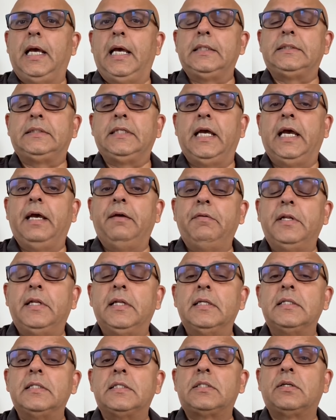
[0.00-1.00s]
as the
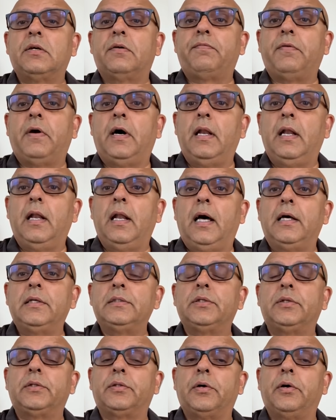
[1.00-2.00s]
evidence of
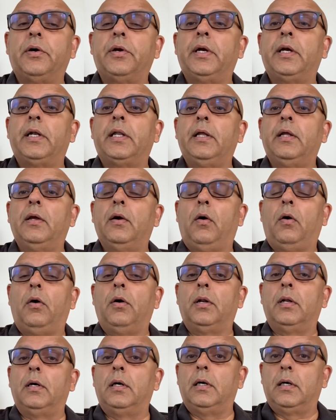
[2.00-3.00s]
Allah's authority
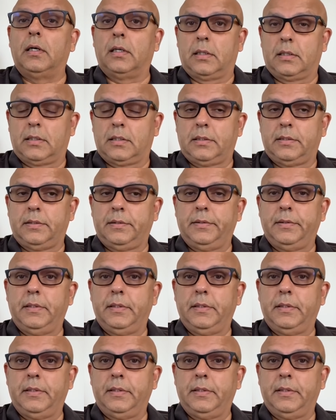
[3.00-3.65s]
on earth.